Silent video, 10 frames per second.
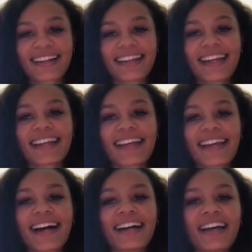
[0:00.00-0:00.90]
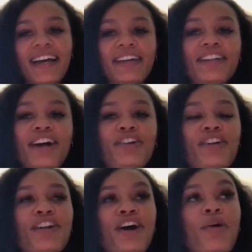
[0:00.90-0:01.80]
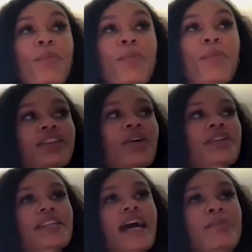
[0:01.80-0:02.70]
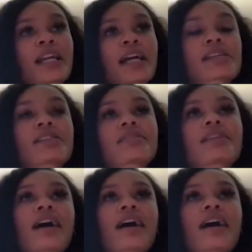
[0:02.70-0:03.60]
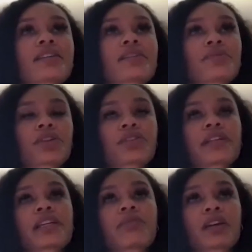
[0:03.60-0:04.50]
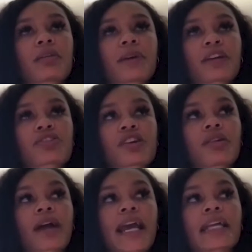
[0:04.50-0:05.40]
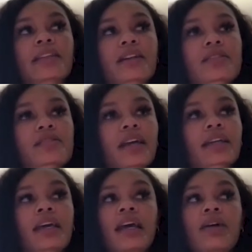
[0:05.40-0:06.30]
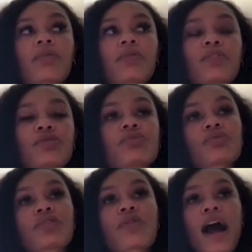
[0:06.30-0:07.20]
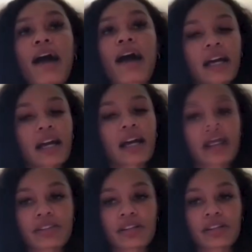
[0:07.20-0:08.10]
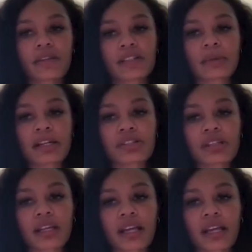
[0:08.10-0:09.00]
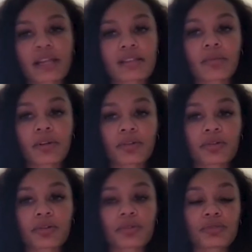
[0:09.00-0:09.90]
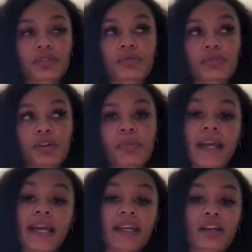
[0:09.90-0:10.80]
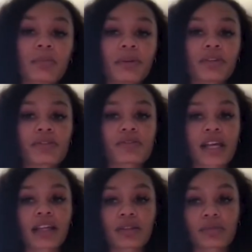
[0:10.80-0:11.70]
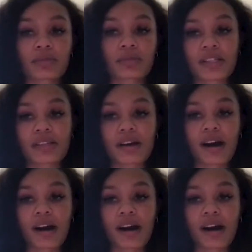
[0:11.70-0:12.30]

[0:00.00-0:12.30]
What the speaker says: Yeah. No. But low key, I mean, I could see that, because I think when you're thinking bigger picture, right? There's like you have to kind of ask yourself, especially like as someone who you're paying your bills like through these